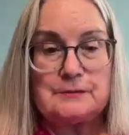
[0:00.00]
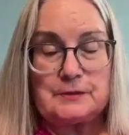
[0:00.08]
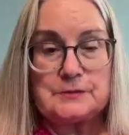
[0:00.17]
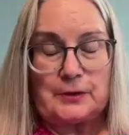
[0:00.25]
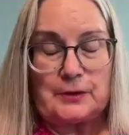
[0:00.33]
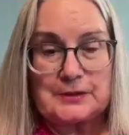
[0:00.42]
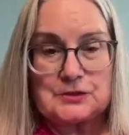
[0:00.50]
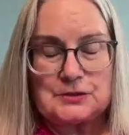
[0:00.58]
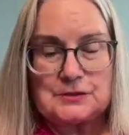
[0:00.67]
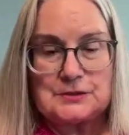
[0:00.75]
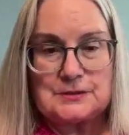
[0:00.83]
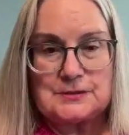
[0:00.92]
of those
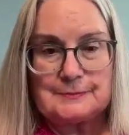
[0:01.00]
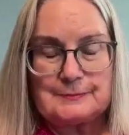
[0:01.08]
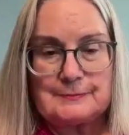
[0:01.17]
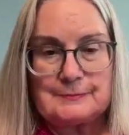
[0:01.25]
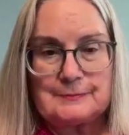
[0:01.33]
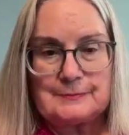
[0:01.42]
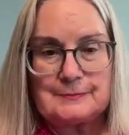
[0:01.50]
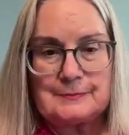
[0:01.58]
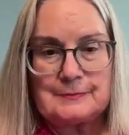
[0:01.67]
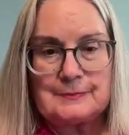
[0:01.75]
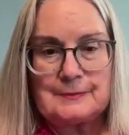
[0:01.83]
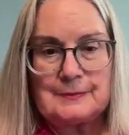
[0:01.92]
actions.
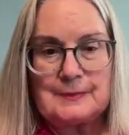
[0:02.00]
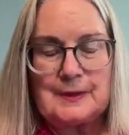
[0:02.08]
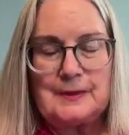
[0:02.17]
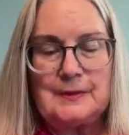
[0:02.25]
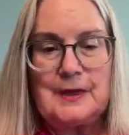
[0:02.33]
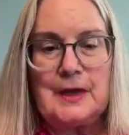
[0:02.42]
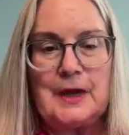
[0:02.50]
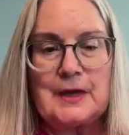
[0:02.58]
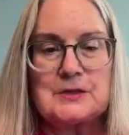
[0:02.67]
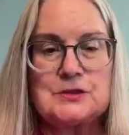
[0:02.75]
The